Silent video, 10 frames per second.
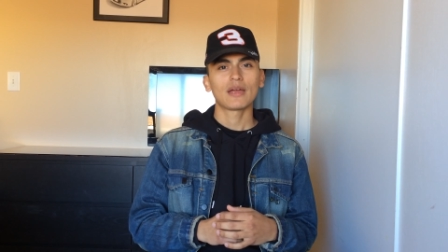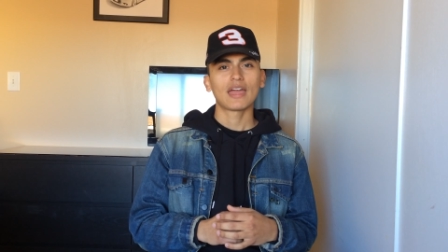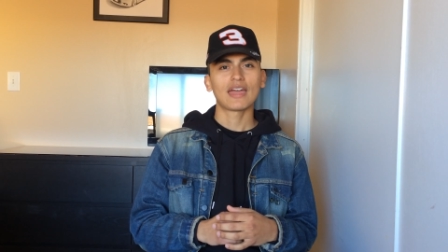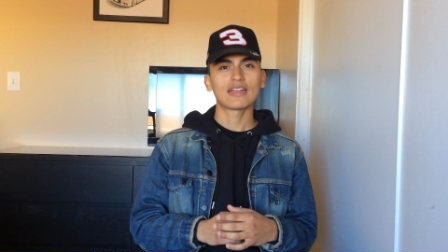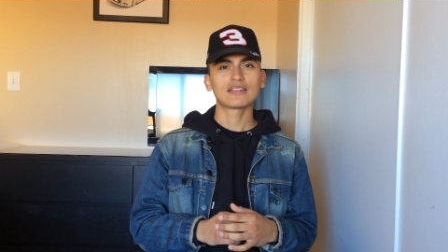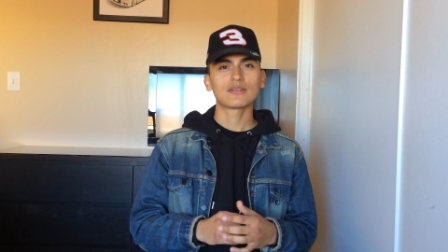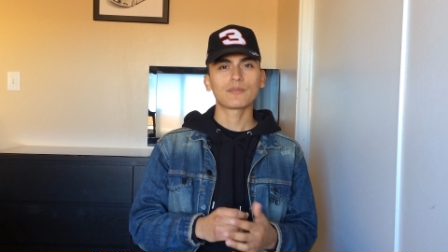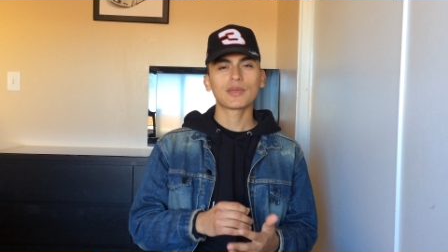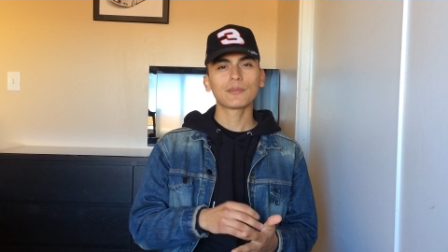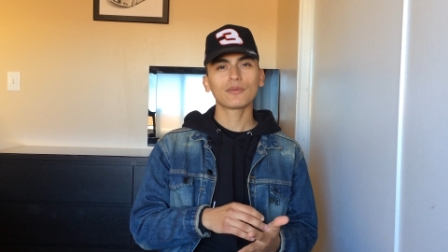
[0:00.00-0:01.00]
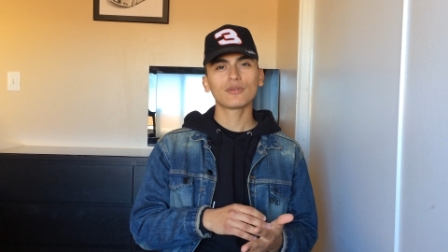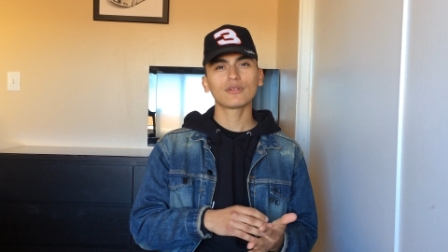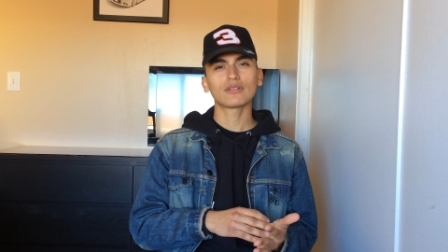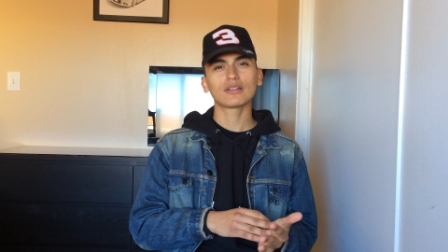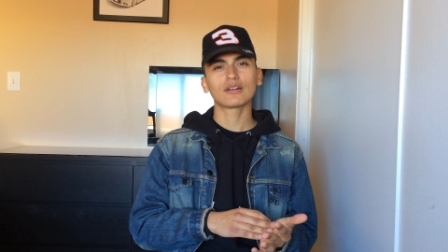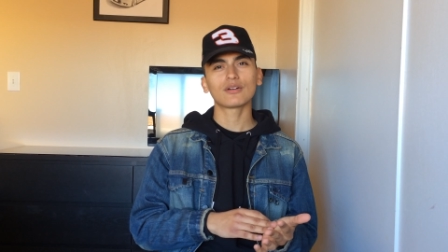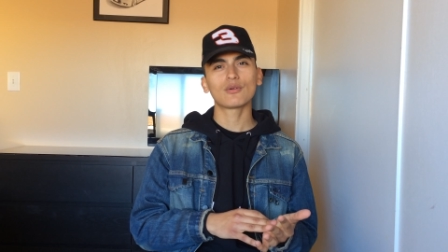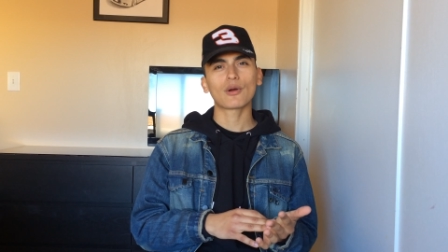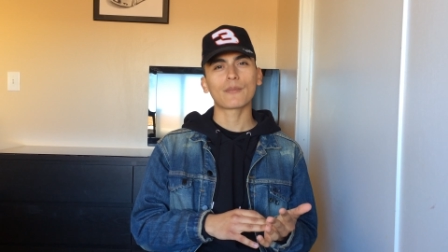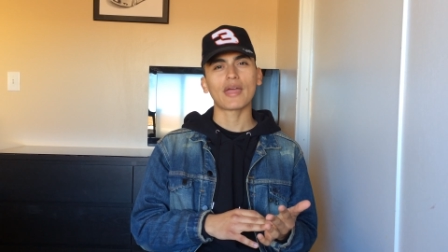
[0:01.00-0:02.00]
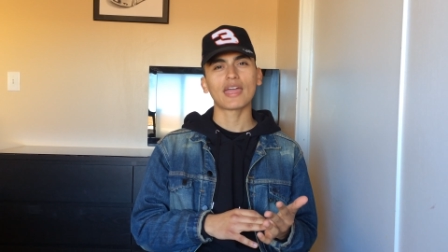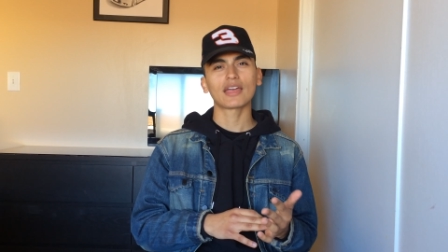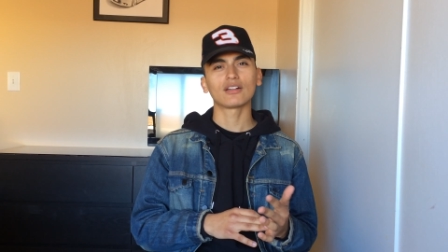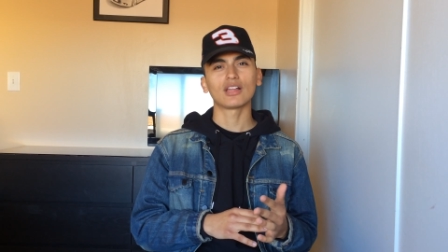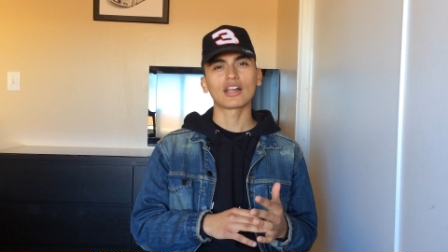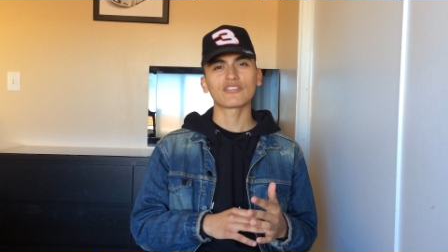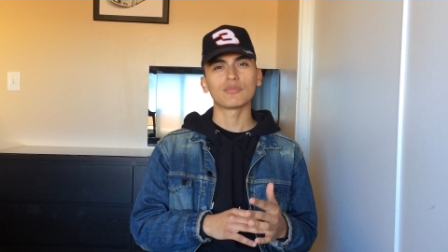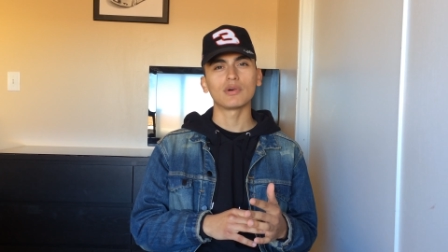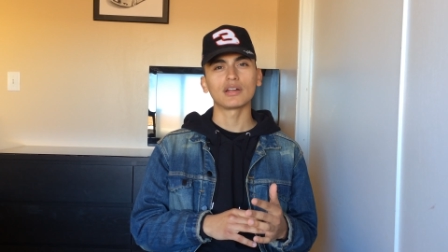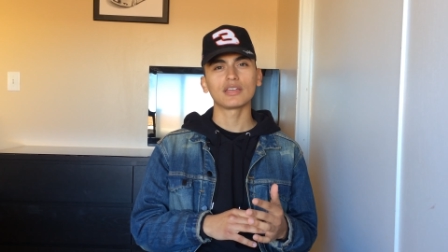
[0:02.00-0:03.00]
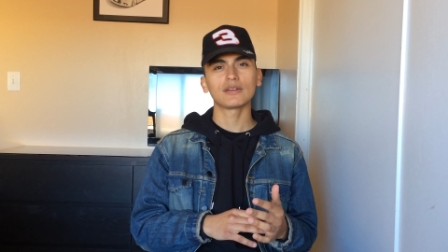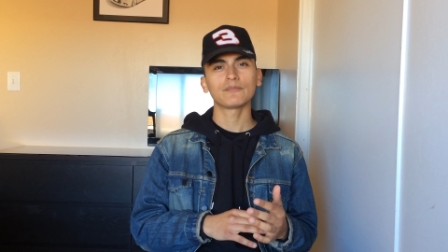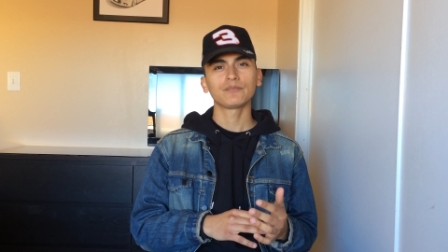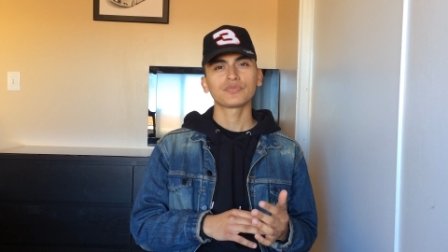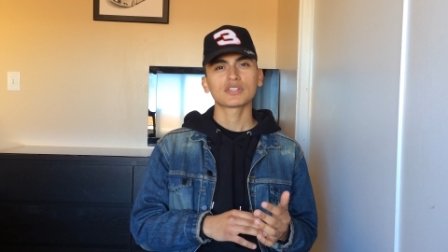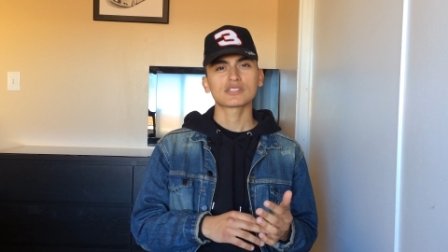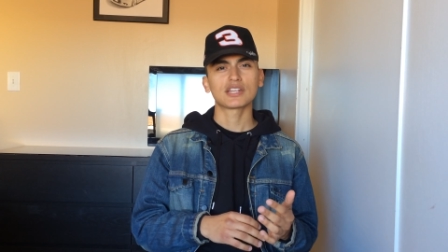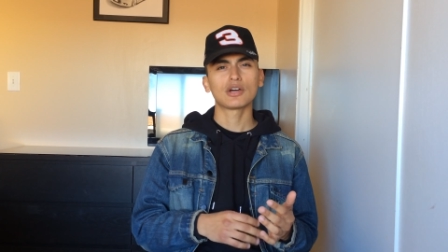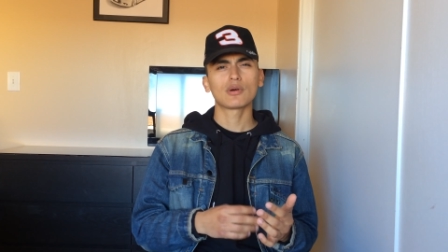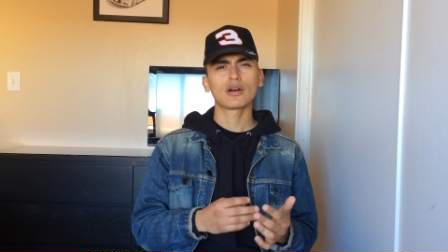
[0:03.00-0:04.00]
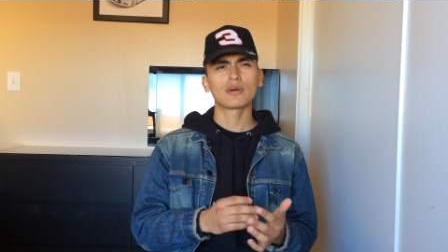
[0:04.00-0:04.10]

And people who are paying a lot of money, because I know,